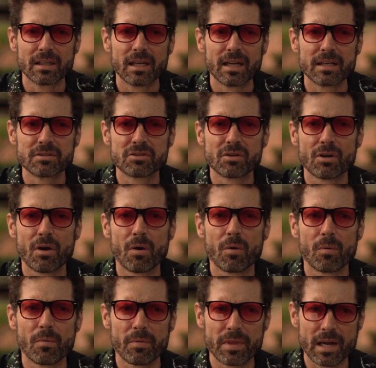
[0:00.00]
and
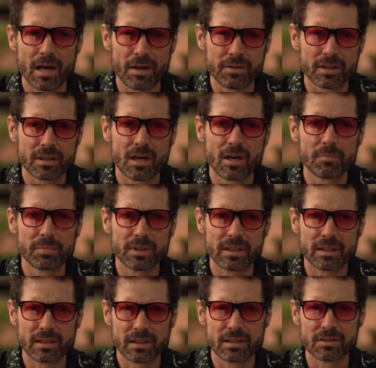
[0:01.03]
so that other
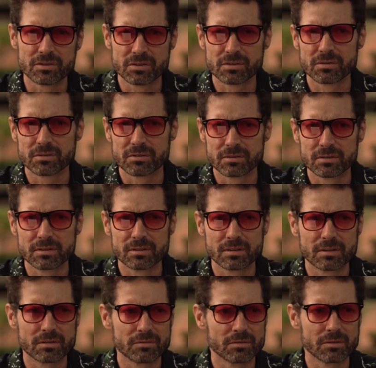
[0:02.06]
company is
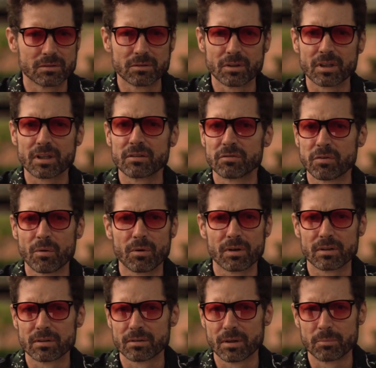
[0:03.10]
looking
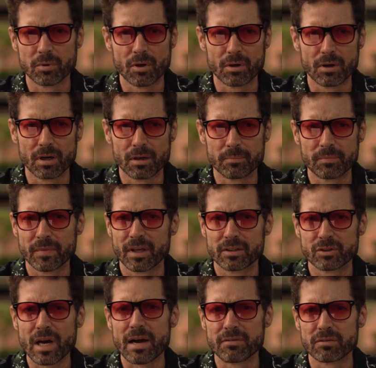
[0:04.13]
for a
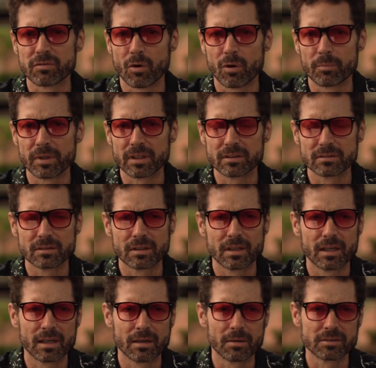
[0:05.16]
driver for me."
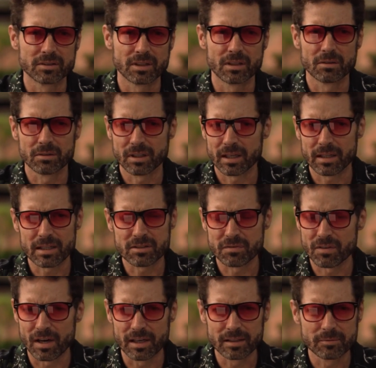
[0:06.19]
And I said, "Okay, that's
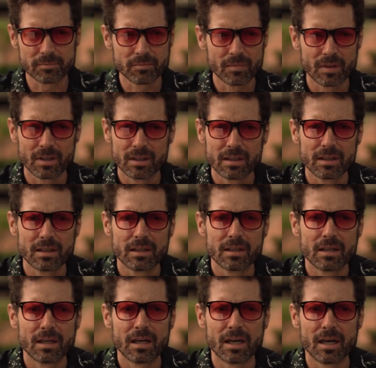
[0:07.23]
fine.
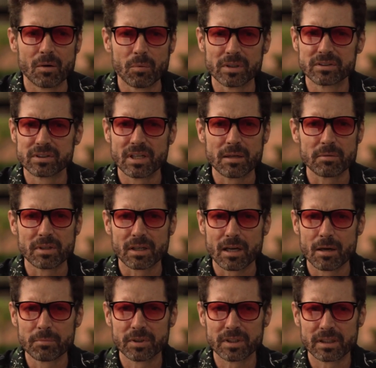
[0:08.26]
What's the name of the
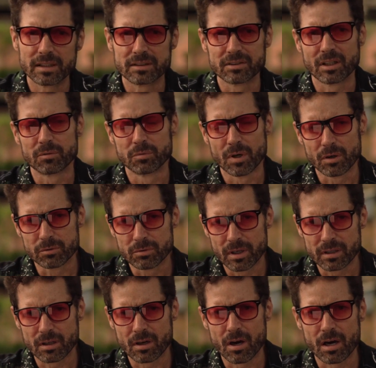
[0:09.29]
company?" He said,
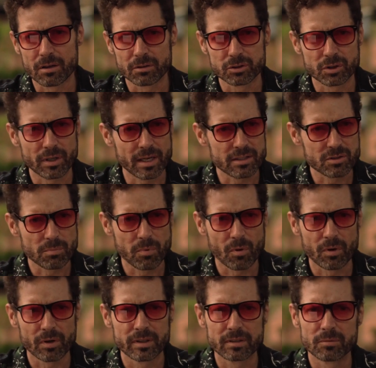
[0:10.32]
"Roadrunner Auto
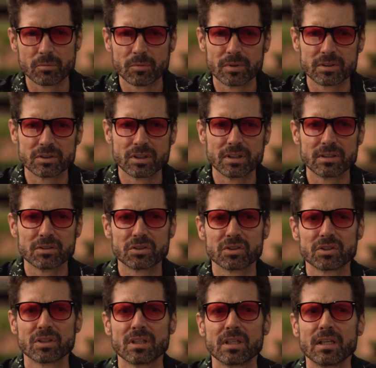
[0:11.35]
Transport," which
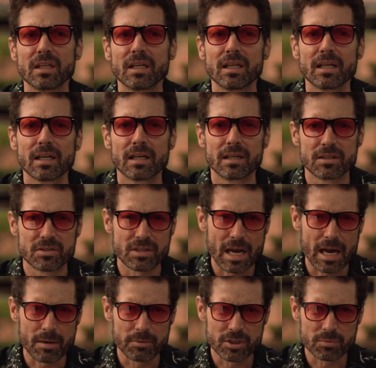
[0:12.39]
is an
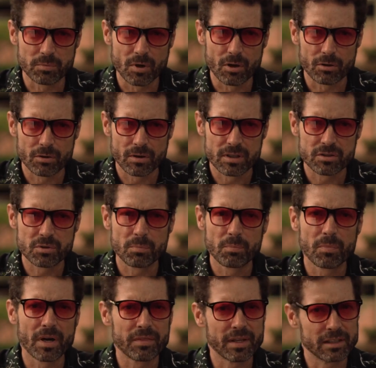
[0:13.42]
established brokerage,
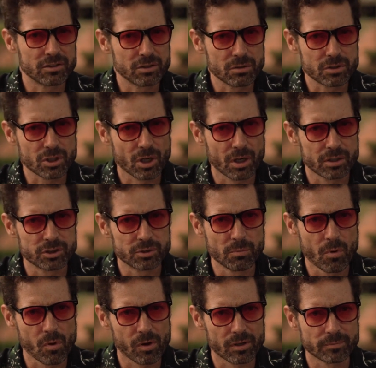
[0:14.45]
but they do charge
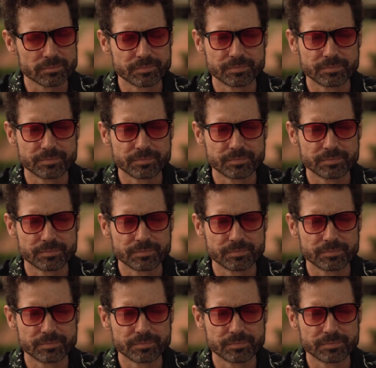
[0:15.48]
more.